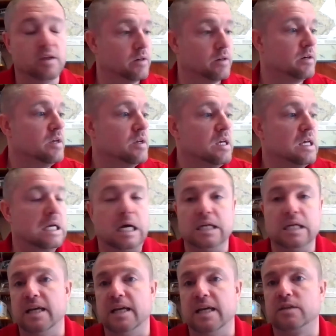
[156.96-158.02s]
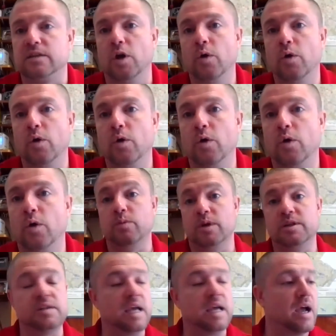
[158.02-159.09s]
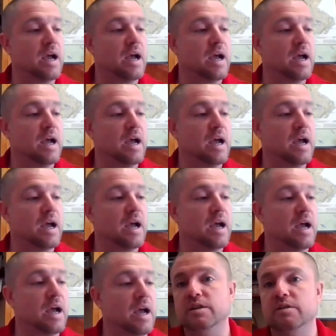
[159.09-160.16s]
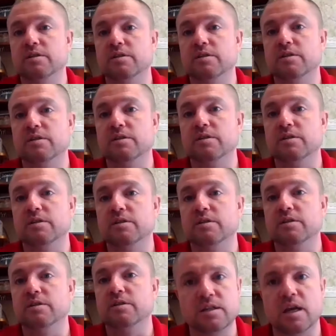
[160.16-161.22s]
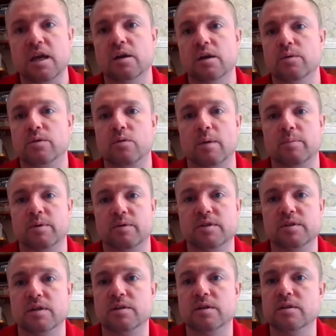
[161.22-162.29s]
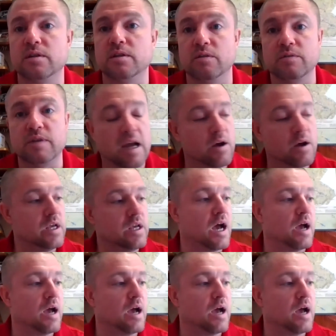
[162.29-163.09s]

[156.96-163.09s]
contact. So I just want to say I am a community energy advisor, energy educator with Cooperative Extension in Sullivan County.